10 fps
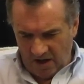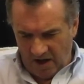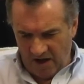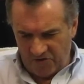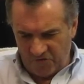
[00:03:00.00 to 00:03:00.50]

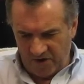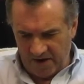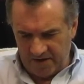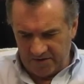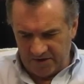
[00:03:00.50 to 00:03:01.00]
"I
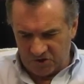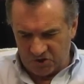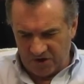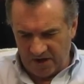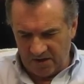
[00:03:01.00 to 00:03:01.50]
created this
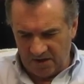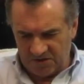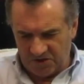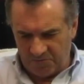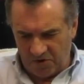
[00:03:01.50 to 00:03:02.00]
channel
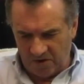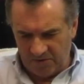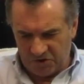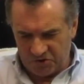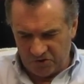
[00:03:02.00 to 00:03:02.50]
as a
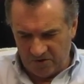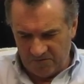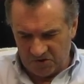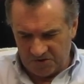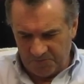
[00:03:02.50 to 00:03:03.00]
public
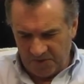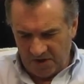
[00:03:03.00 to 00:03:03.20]
service.